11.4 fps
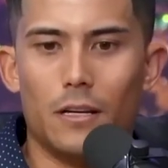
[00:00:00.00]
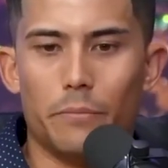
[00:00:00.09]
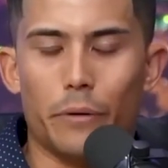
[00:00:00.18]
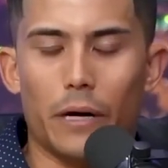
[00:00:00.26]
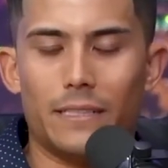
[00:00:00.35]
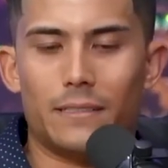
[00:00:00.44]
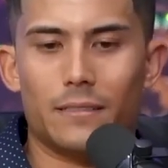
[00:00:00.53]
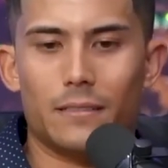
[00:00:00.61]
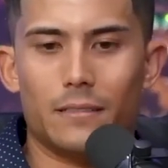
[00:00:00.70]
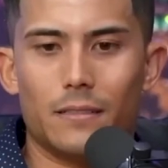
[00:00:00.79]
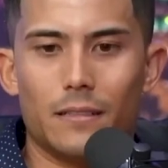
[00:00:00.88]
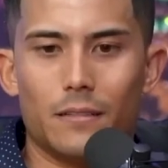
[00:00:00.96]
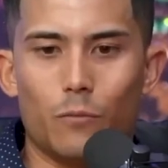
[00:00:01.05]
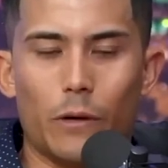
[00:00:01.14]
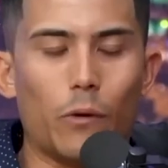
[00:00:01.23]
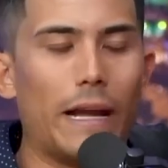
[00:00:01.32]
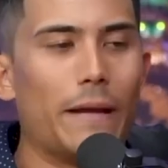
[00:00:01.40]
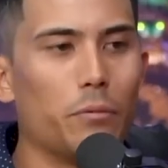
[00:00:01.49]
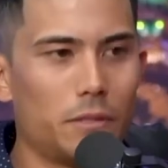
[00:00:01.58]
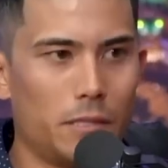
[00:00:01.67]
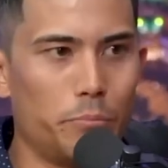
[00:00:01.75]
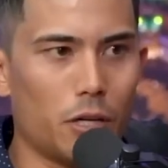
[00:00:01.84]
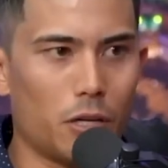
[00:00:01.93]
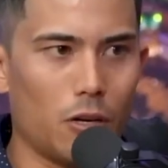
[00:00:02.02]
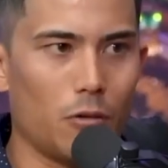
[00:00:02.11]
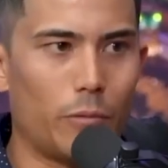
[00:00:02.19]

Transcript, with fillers: but we were able to book her.